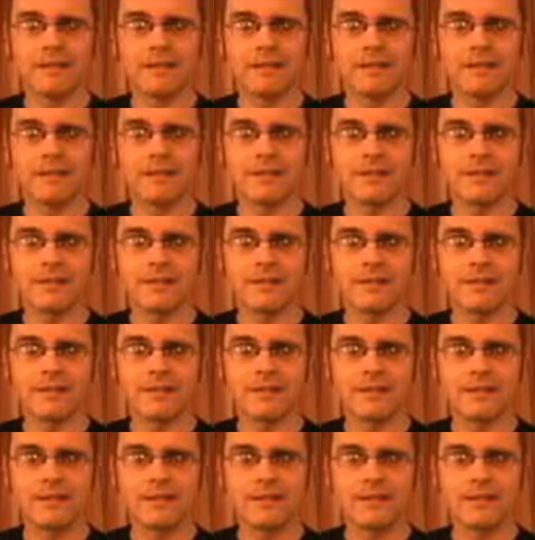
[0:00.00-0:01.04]

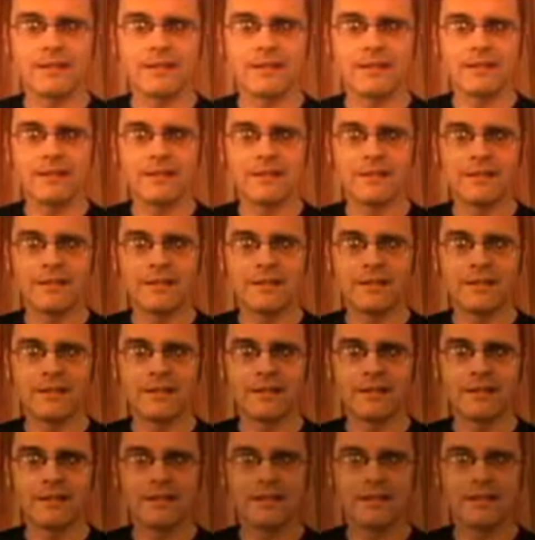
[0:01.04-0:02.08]

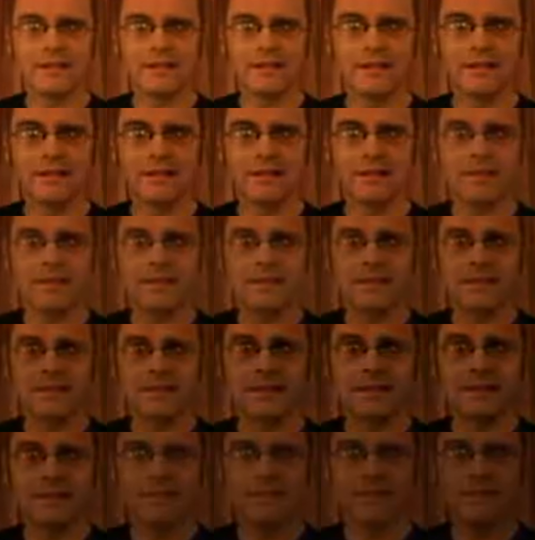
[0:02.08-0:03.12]
No one is speaking in this clip.